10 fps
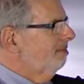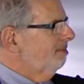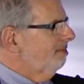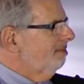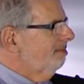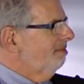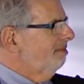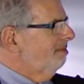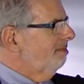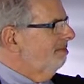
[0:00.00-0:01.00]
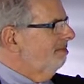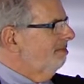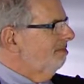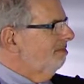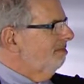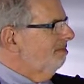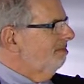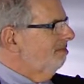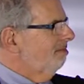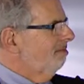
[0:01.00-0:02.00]

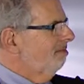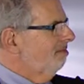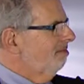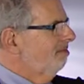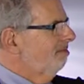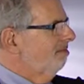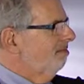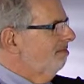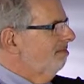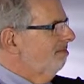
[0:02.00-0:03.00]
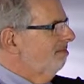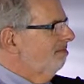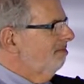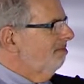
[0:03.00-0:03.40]
(not speaking)